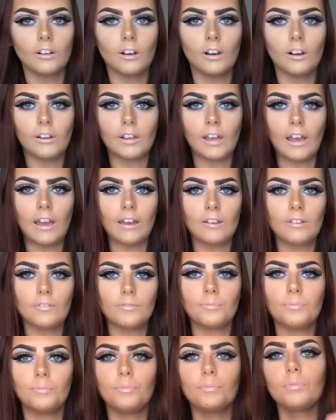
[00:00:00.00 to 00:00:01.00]
Okay,
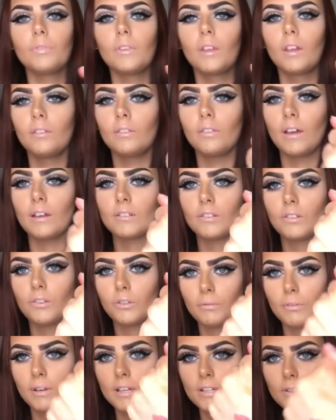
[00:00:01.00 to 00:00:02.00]
that's
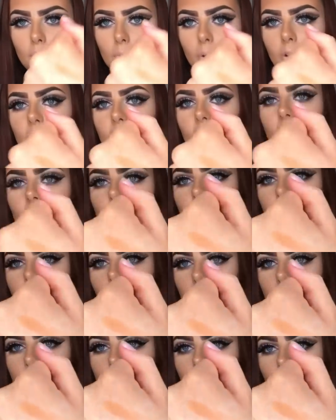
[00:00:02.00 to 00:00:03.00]
three swatches
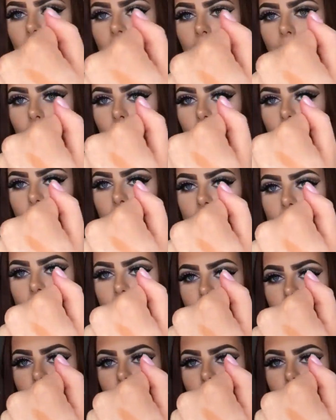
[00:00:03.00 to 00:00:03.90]
from this palette, if you can see.